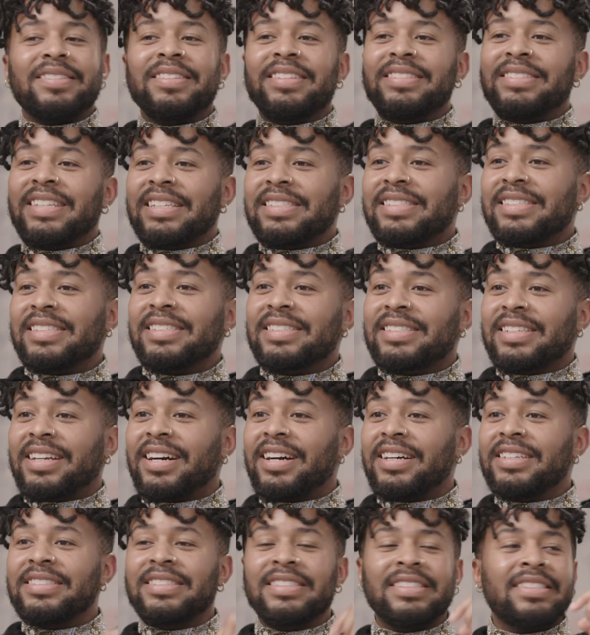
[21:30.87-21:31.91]
distant
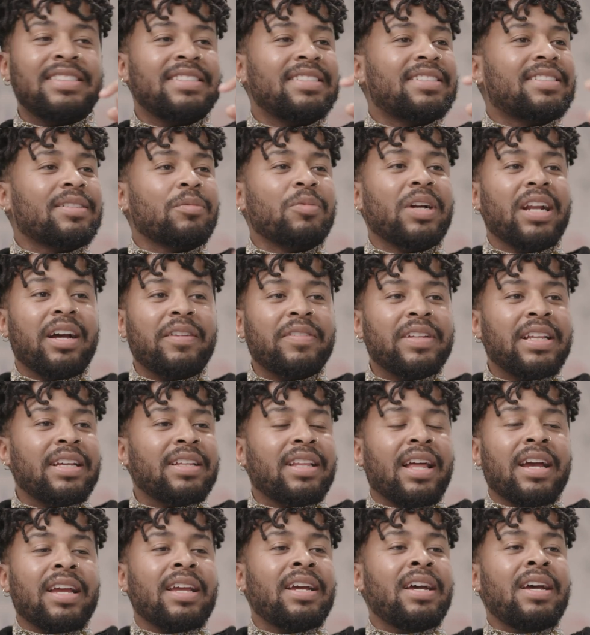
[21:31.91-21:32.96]
cousins to whatever, they're
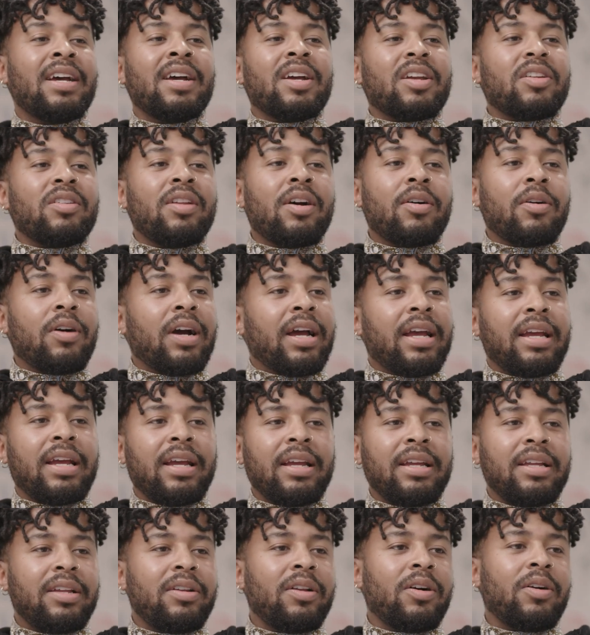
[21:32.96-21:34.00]
like, you know,
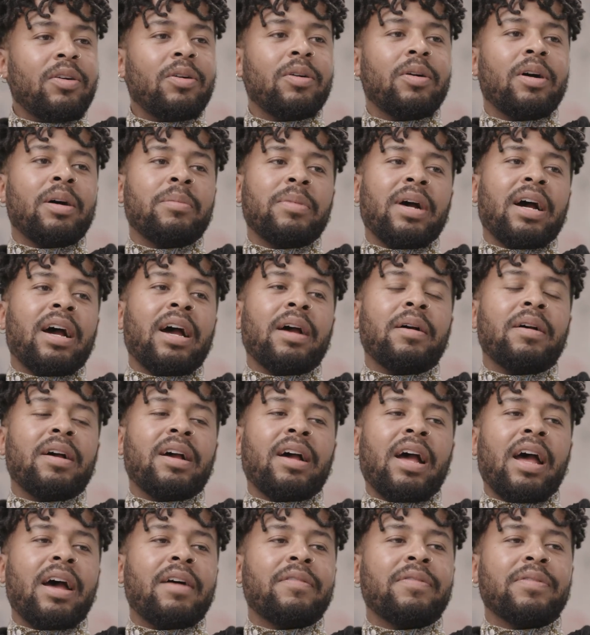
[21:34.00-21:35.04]
hey, you know, I
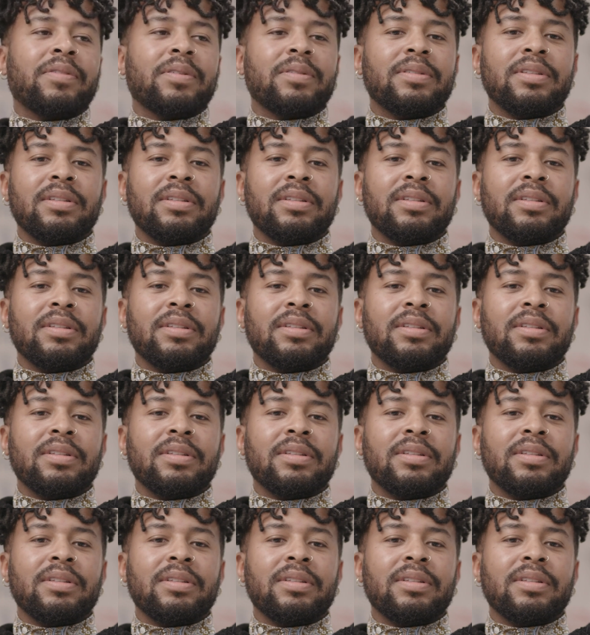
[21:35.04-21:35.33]
have